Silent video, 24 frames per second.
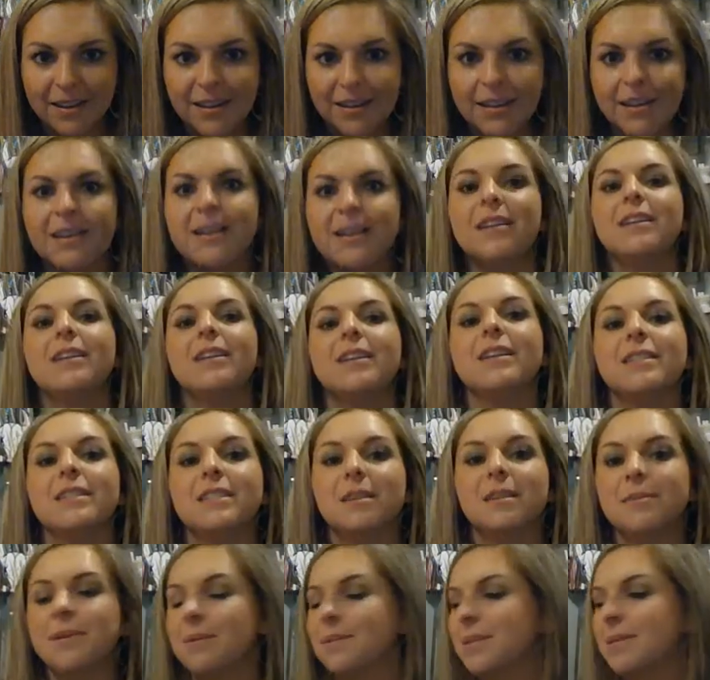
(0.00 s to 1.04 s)
because sometimes I
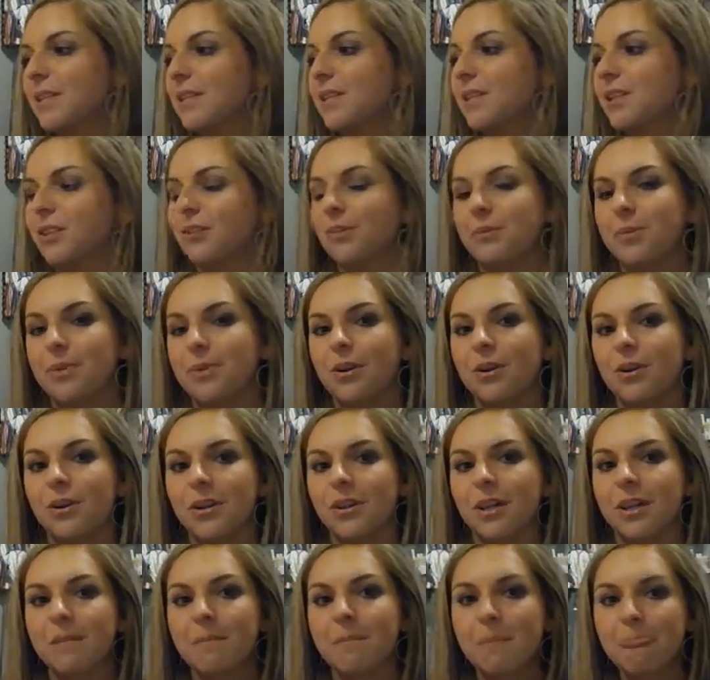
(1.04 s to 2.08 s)
get there a little bit early,
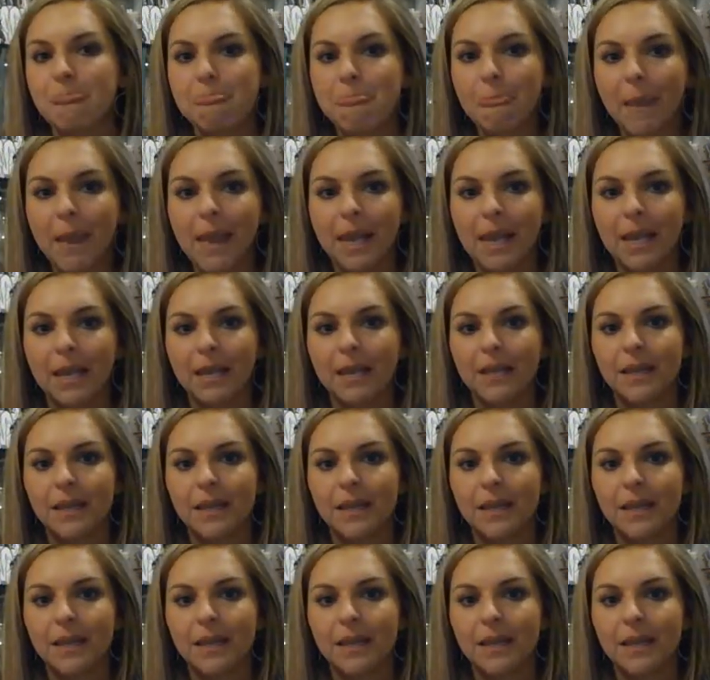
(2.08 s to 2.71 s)
and